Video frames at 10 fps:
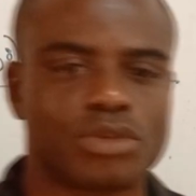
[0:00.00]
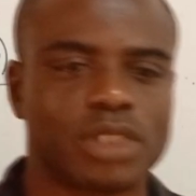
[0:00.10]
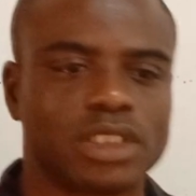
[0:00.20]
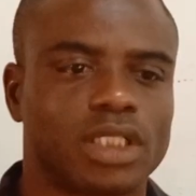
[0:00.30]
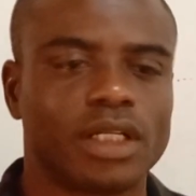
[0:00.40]
to my
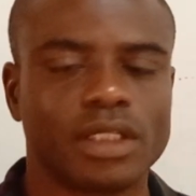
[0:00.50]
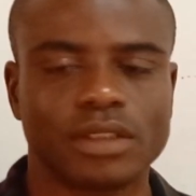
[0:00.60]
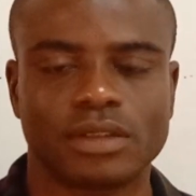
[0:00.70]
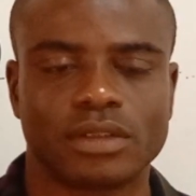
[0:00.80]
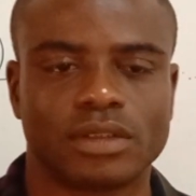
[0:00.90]
channel
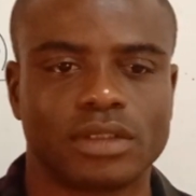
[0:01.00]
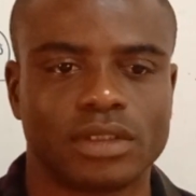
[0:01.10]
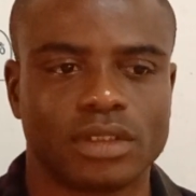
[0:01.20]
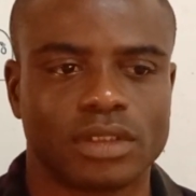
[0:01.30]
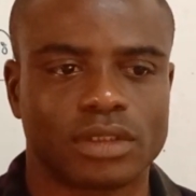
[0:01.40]

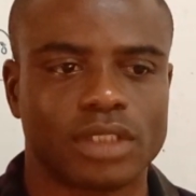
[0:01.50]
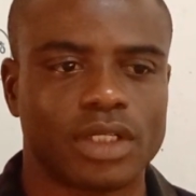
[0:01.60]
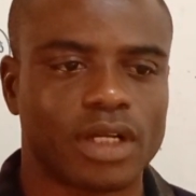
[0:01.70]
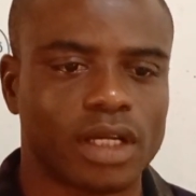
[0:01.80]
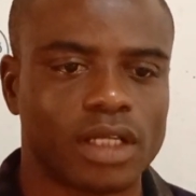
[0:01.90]
so that I
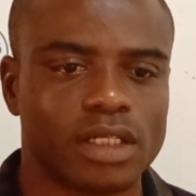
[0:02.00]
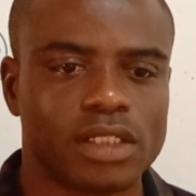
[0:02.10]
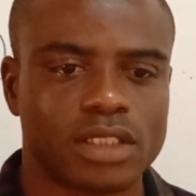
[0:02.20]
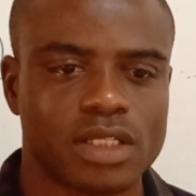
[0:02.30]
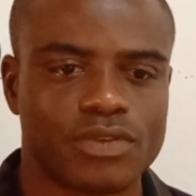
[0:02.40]
can get the
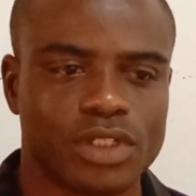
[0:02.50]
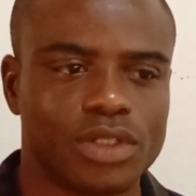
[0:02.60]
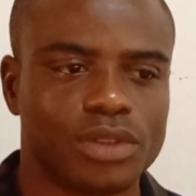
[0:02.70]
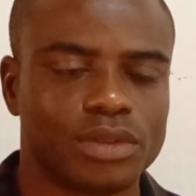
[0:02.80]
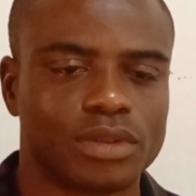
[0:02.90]
latest
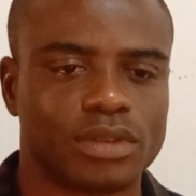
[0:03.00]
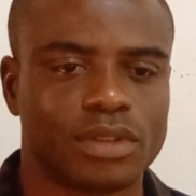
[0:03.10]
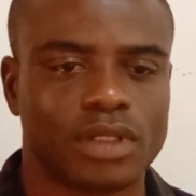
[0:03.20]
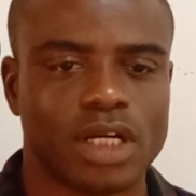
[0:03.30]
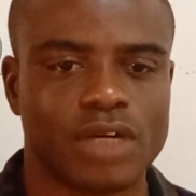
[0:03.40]
video.
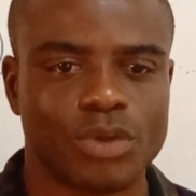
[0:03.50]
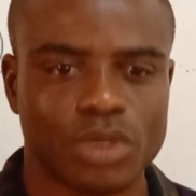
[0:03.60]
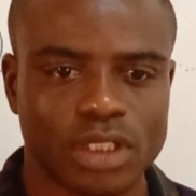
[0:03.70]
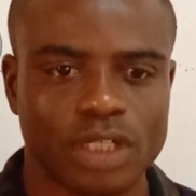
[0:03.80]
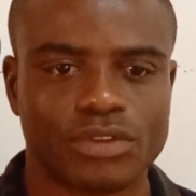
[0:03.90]
Have a
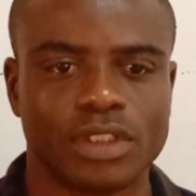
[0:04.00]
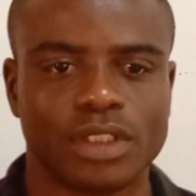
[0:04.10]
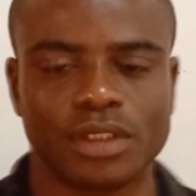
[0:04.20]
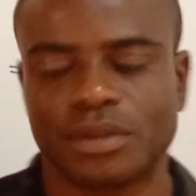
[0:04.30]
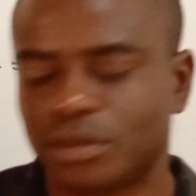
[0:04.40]
wonderful
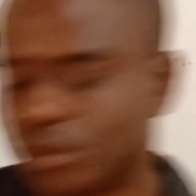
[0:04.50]
day.